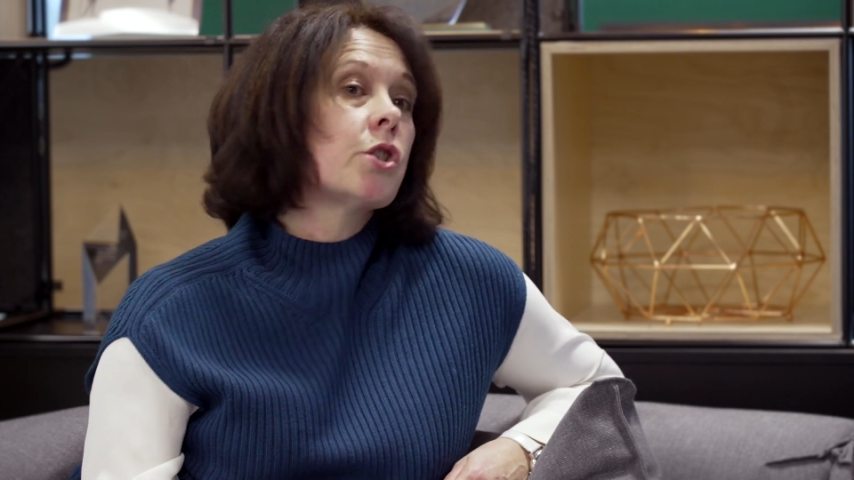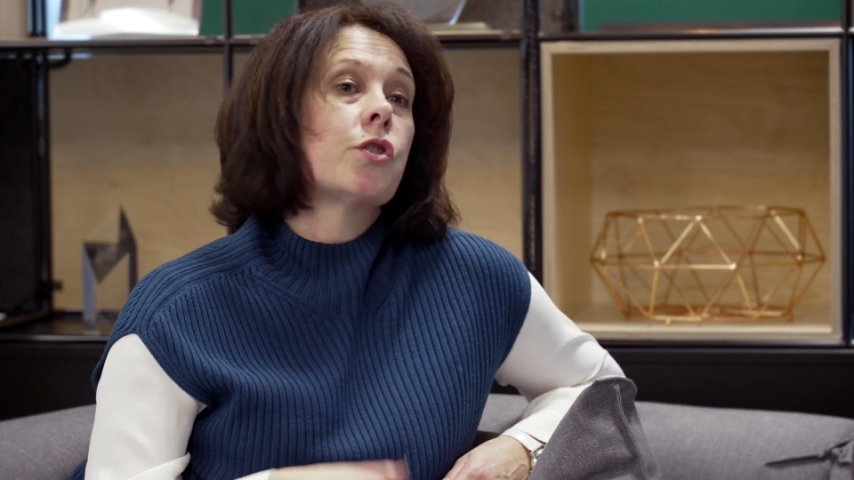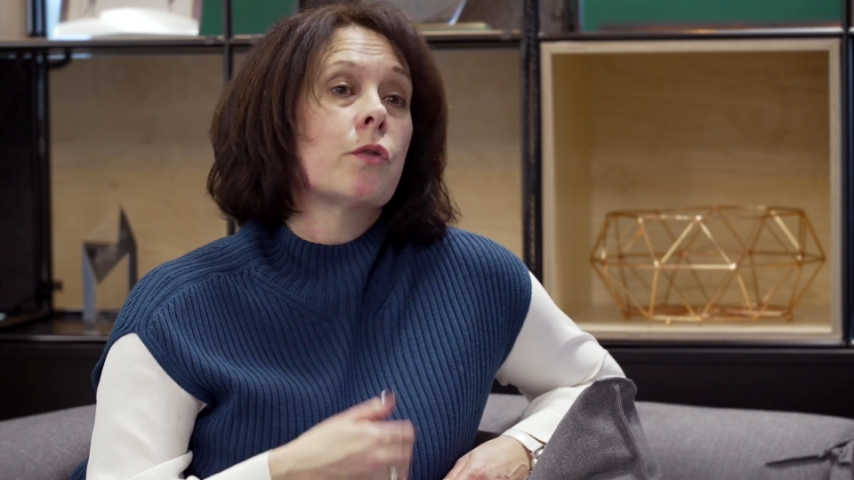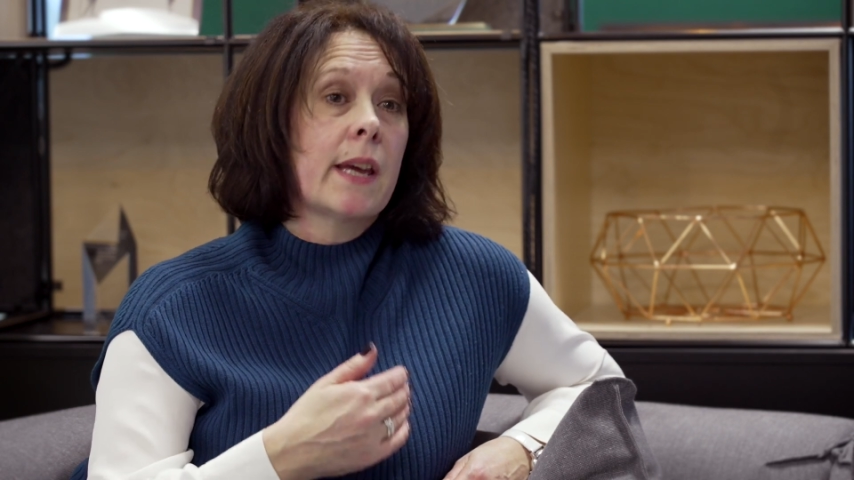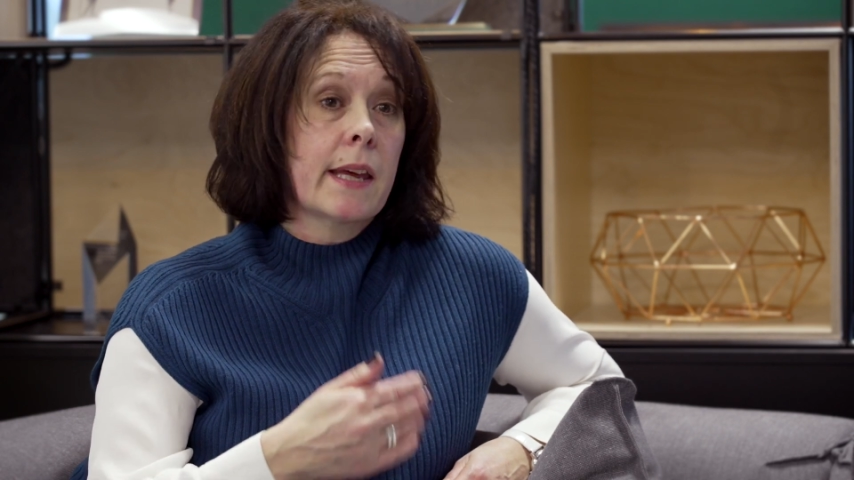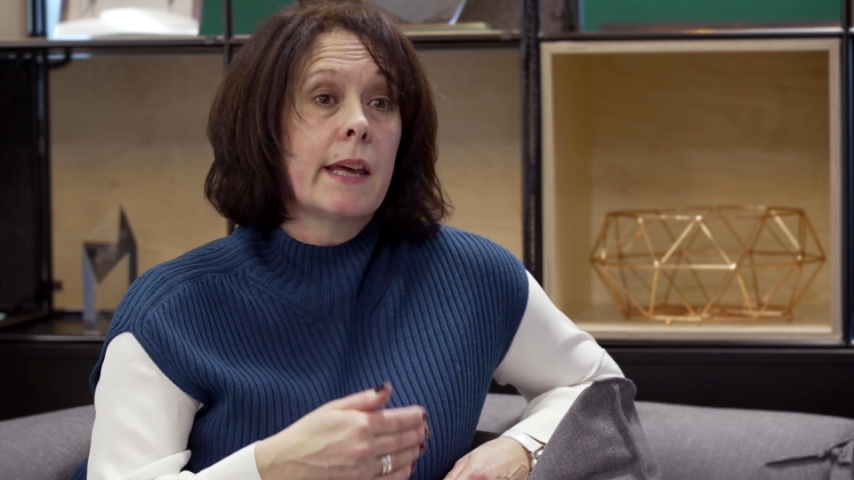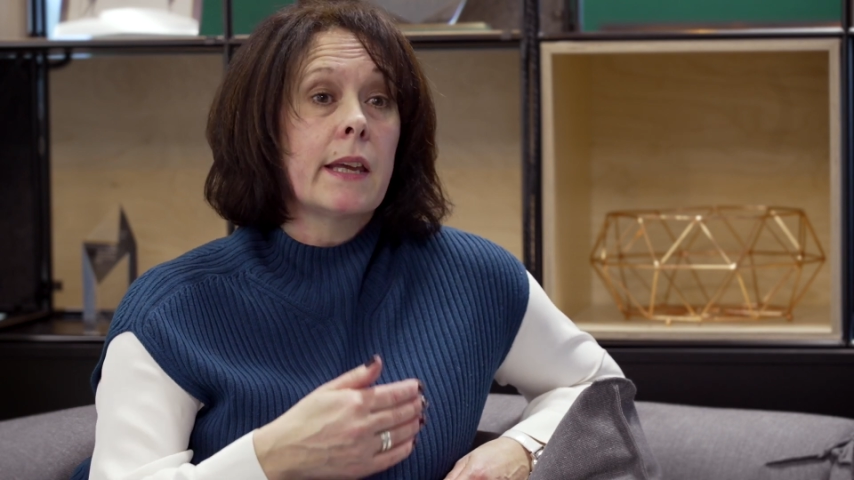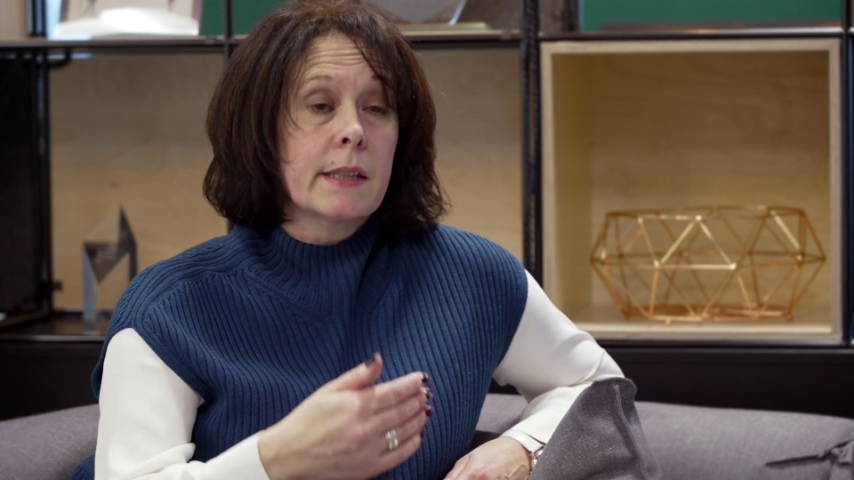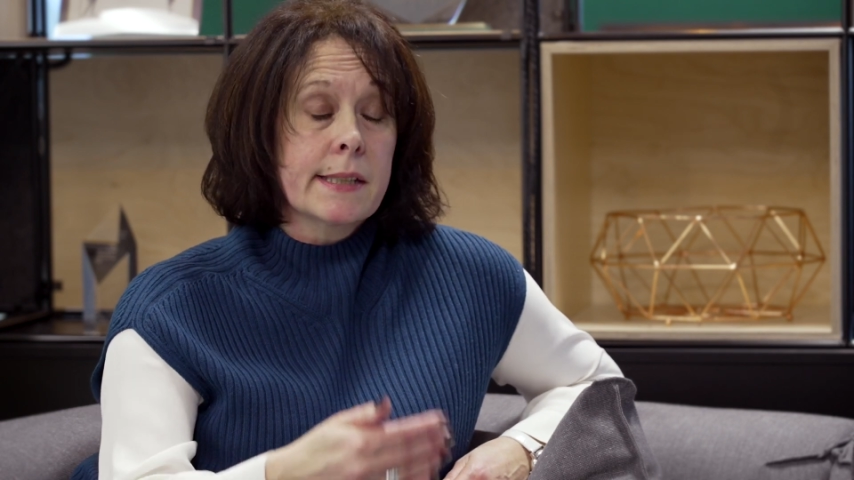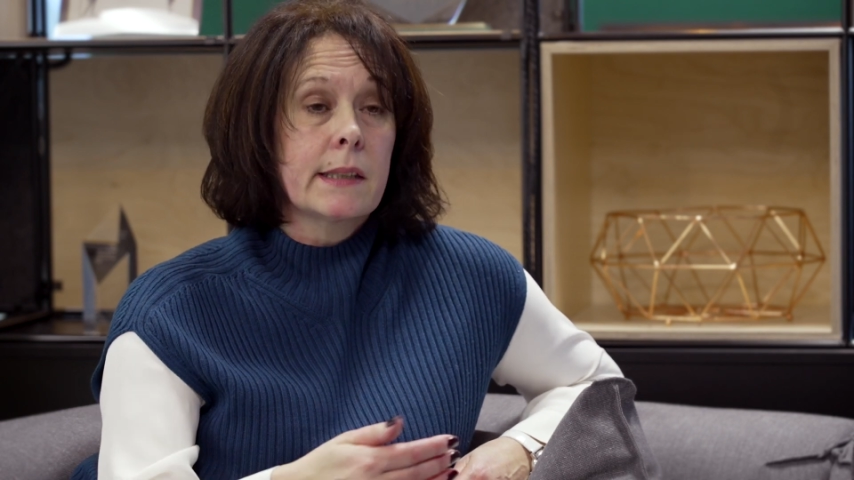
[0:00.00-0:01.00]
should kick
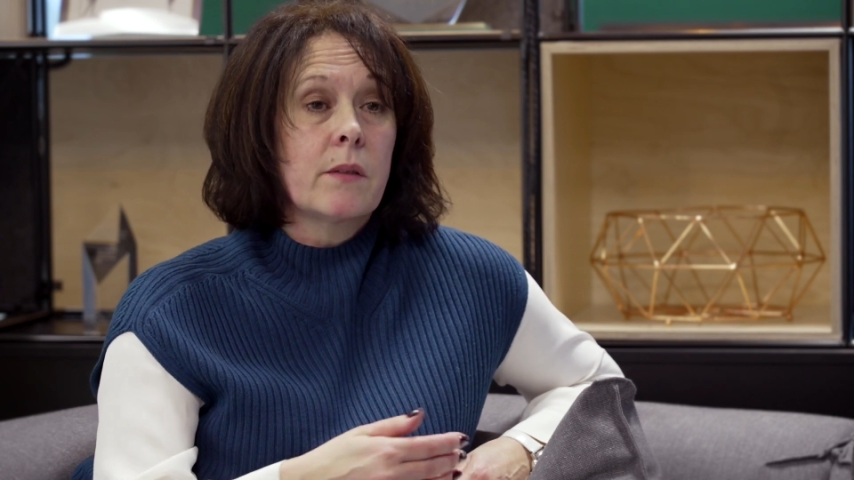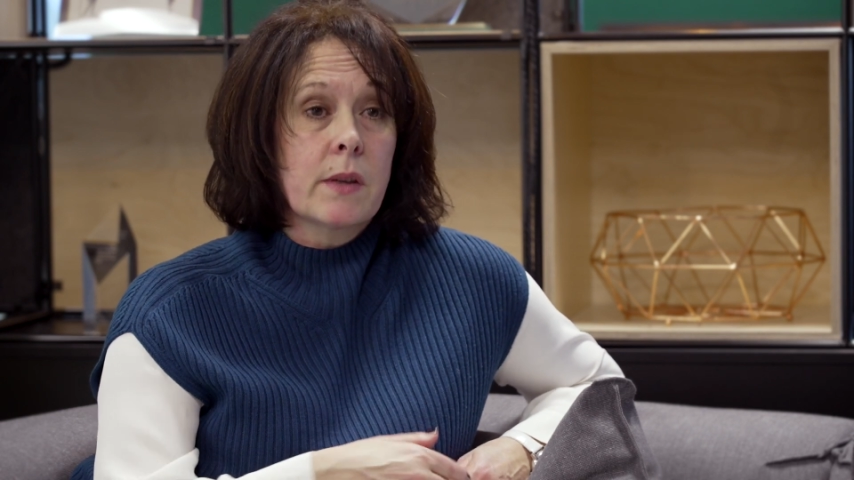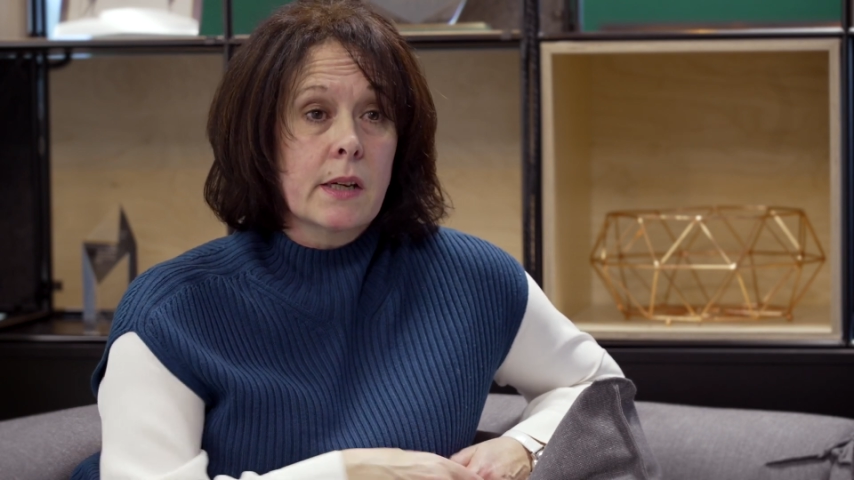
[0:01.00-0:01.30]
in and deliver